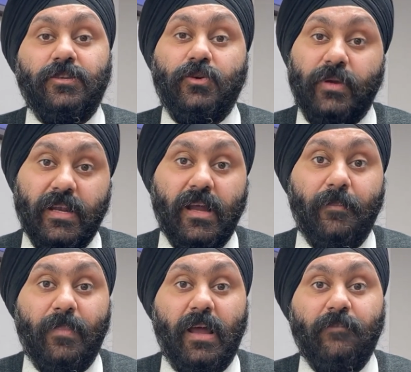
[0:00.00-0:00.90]
you can
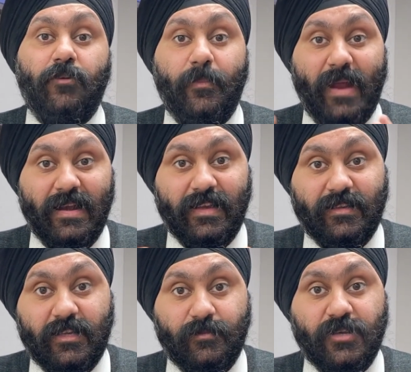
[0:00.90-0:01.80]
apply for a penalty
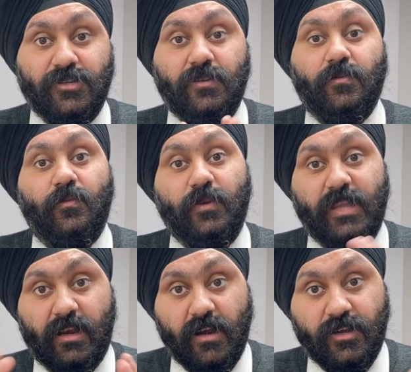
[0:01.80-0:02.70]
suspension with
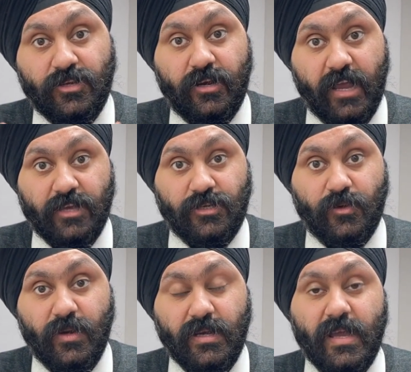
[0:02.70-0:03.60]
the condition attached to it.